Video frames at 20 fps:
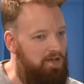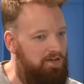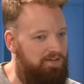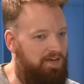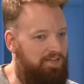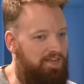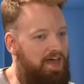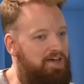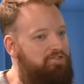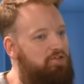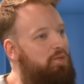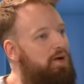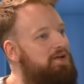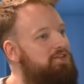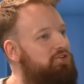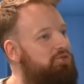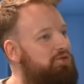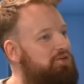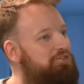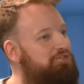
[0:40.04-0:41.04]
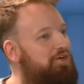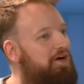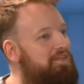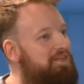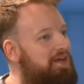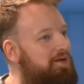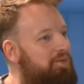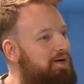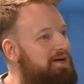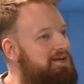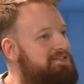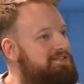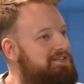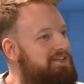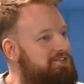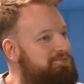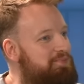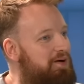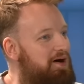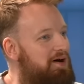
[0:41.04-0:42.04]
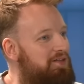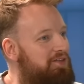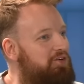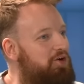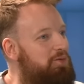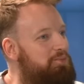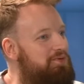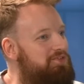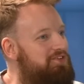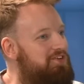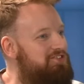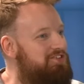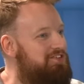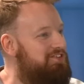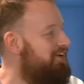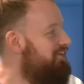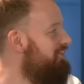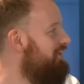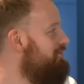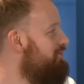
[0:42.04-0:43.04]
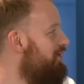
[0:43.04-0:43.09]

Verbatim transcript: Yeah, the heavyweights always find their way to this part of the competition, don't they?